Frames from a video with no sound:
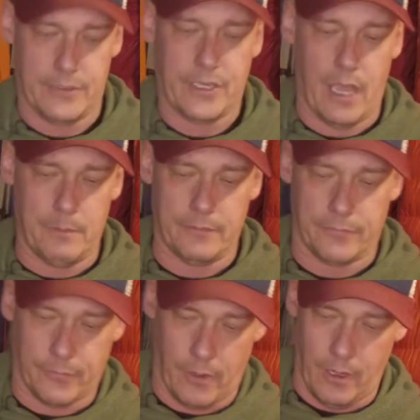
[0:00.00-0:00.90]
it's
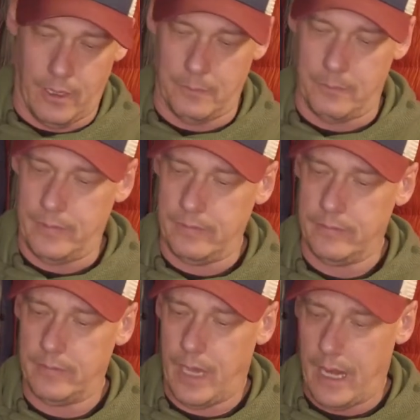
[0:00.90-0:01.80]
coming from
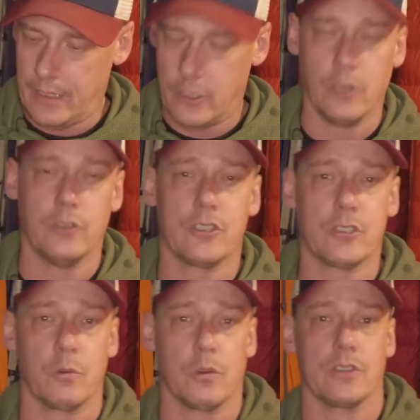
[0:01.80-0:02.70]
a good
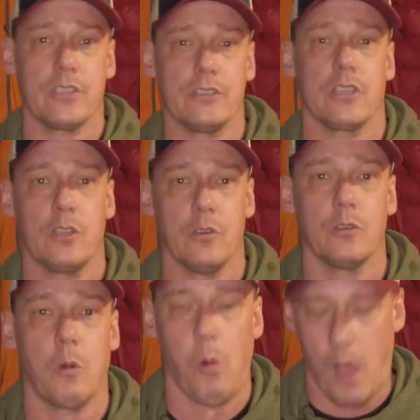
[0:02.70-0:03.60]
source it's a
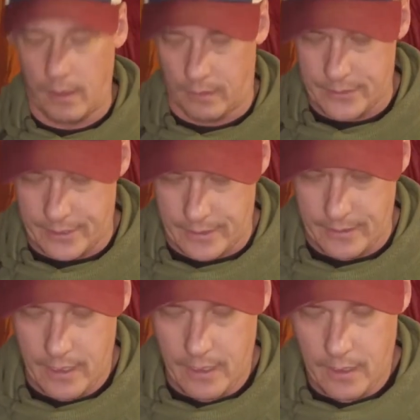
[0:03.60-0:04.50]
good
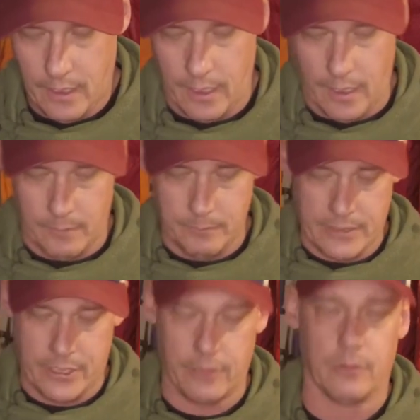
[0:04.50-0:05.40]
quality uh,
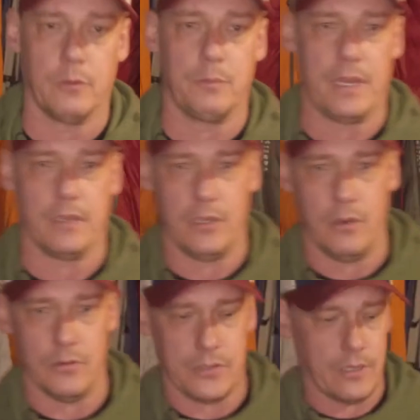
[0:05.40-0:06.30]
material being
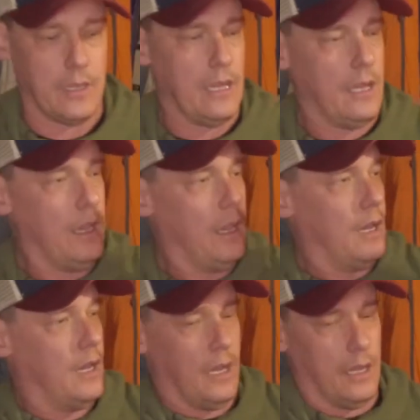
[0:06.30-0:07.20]
used
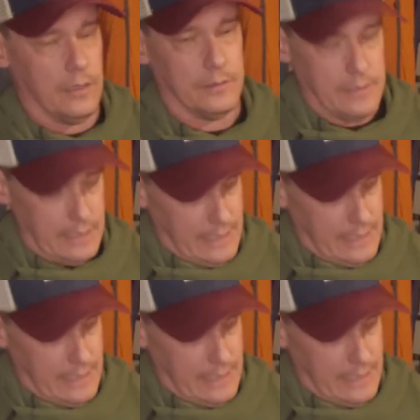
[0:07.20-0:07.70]
uh,